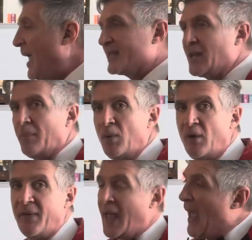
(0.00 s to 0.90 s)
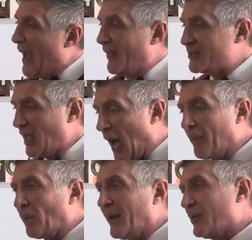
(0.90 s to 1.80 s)
It's not moving unless the
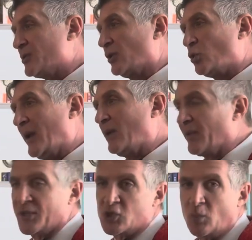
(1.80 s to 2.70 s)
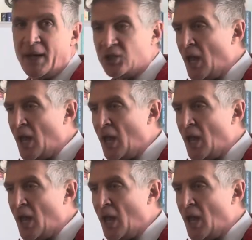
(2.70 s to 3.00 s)
operators are tweaking with the switch,